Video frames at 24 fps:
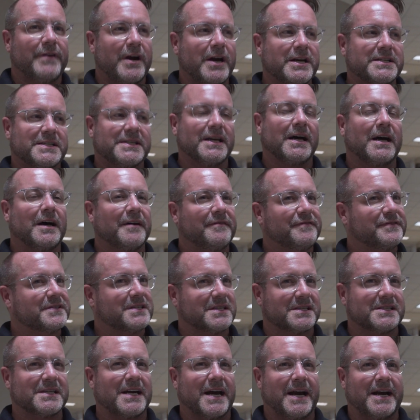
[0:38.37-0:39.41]
Very tough
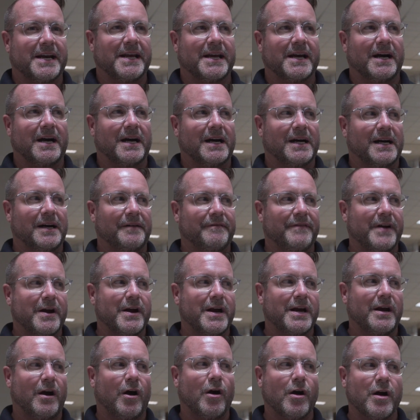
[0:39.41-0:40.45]
society.
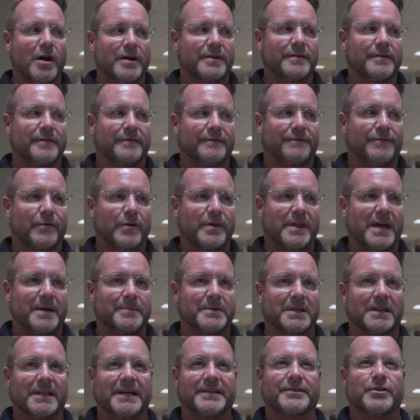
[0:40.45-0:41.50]
Very hard for
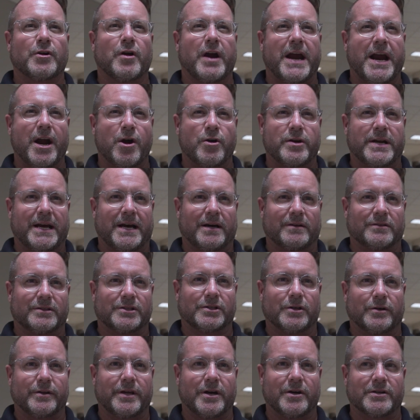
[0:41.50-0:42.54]
them to let their hair down.
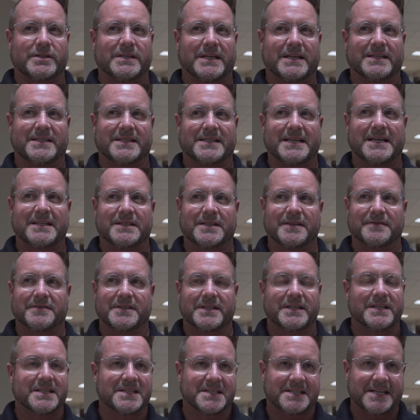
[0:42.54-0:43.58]
So there's a sense of
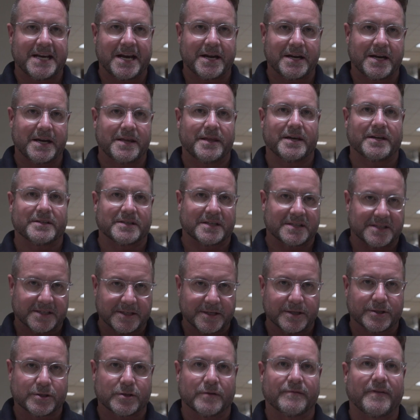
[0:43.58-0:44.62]
sinisterity, there's a
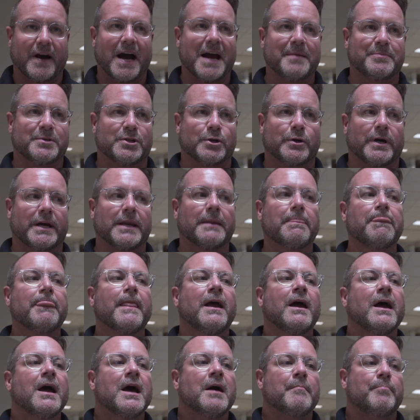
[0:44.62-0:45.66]
sinister vibe to it.
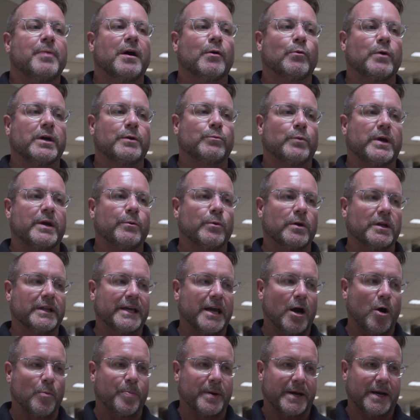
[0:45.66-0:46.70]
But when we
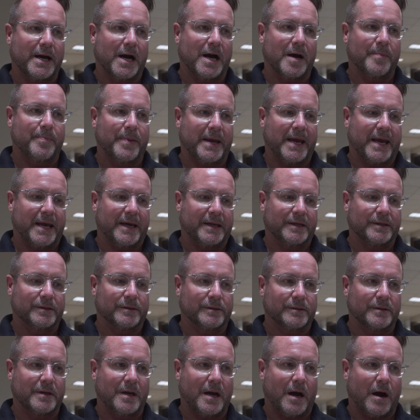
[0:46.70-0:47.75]
really open up and
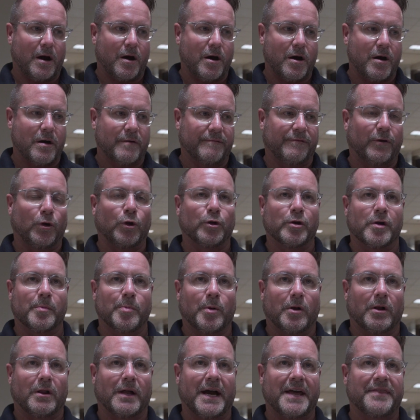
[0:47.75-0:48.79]
are
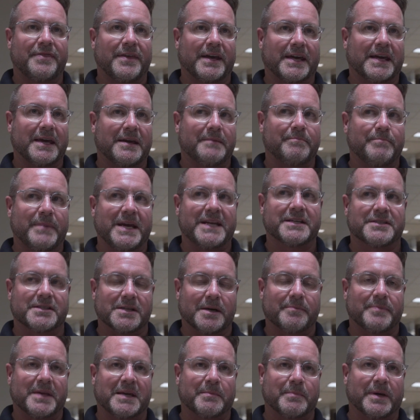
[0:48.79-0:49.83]
vulnerable, I think it means
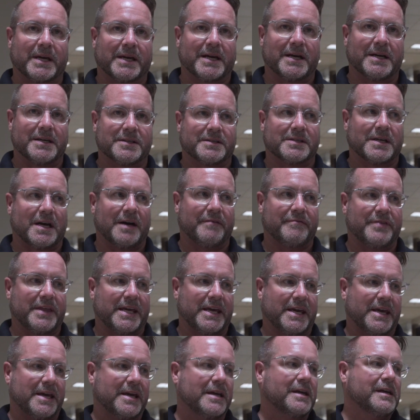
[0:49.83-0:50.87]
something because of
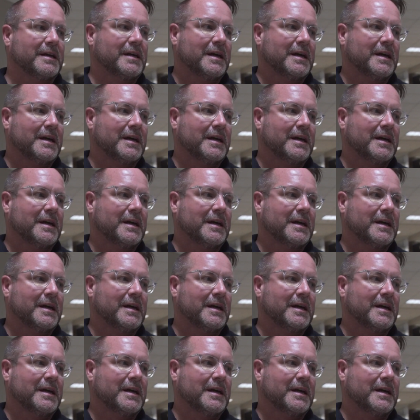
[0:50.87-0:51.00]
the